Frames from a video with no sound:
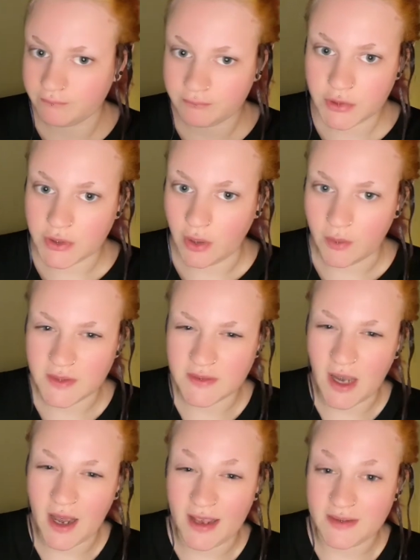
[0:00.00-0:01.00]
so it's
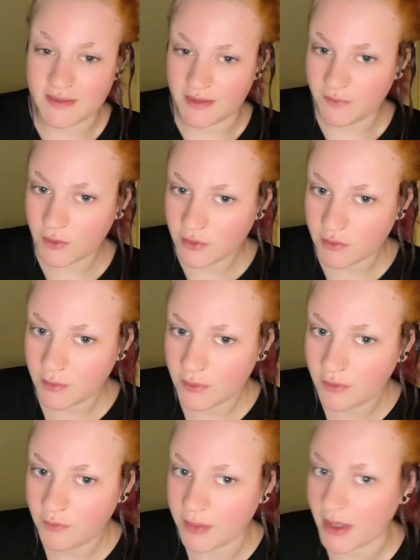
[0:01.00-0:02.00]
not as difficult to
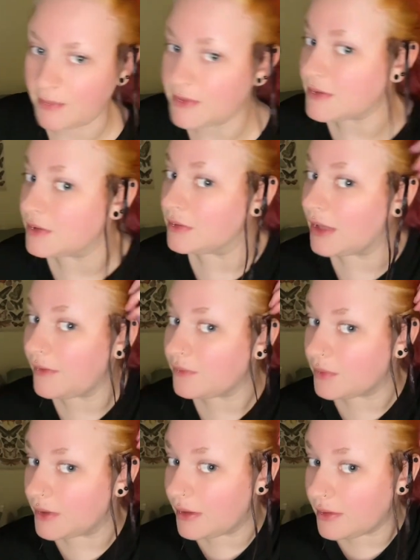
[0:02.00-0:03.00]
remove, but I'm still left
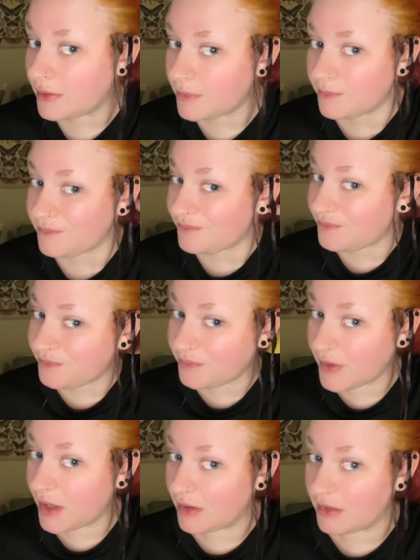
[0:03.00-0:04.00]
with
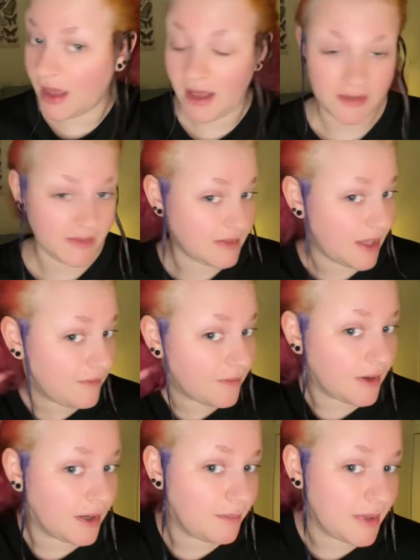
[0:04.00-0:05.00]
a lot of stuff
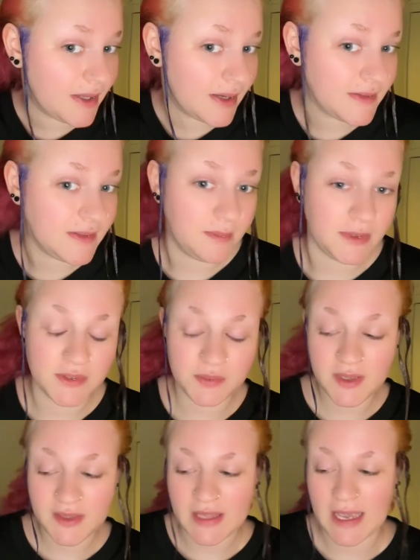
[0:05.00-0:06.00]
on it, because in
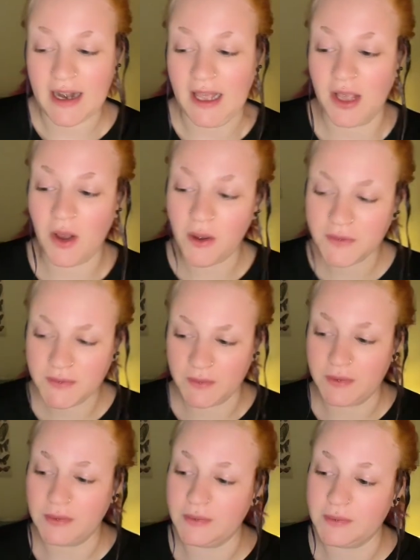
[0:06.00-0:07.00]
between that I also
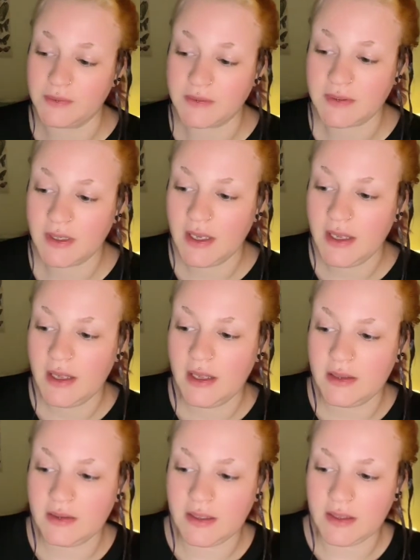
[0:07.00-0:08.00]
used
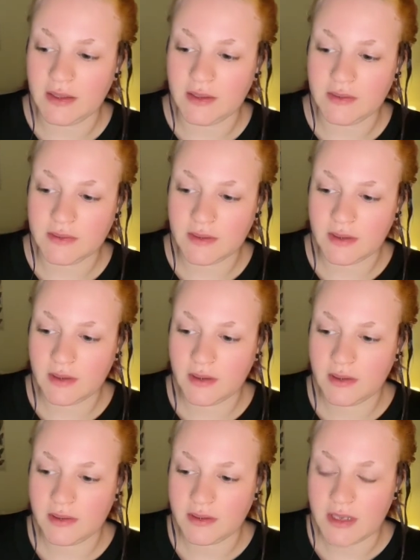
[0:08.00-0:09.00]
these
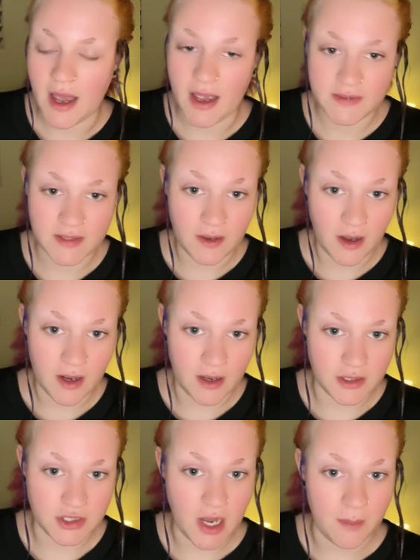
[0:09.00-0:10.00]
dyes I got at
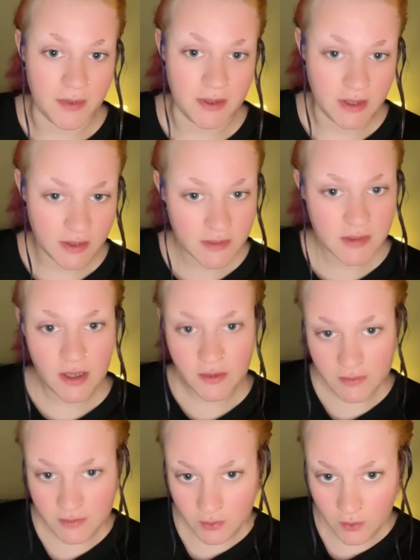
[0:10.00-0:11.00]
a Japanese hair
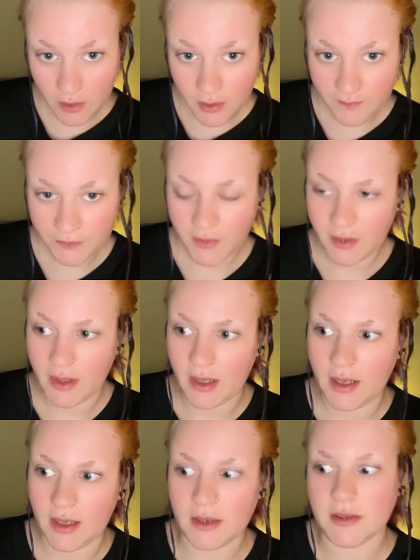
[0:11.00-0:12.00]
store,
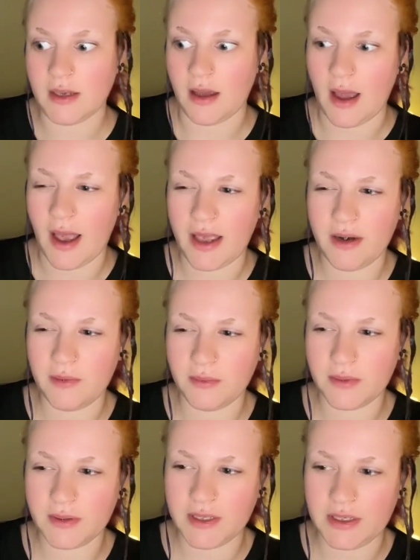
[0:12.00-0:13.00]
and I don't
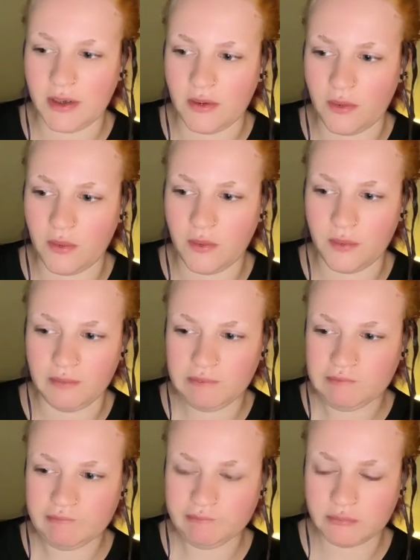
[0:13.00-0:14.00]
really know
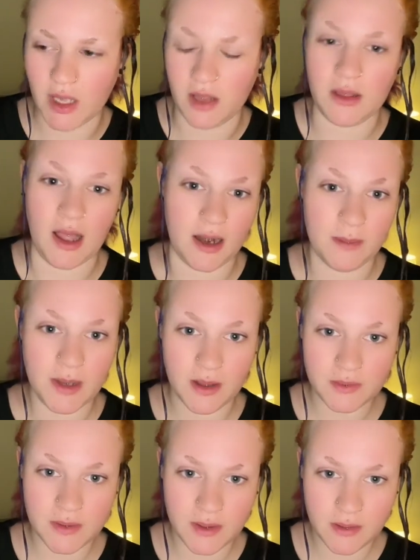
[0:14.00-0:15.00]
a lot
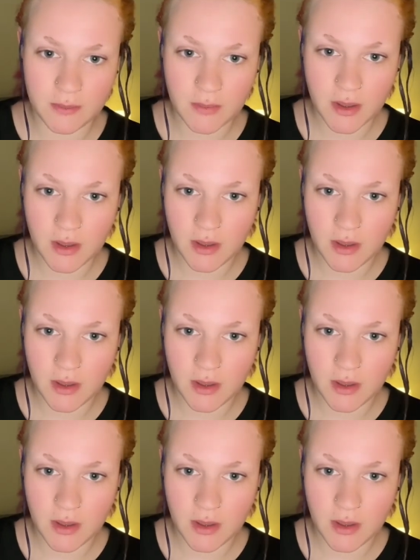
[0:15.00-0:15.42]
about them.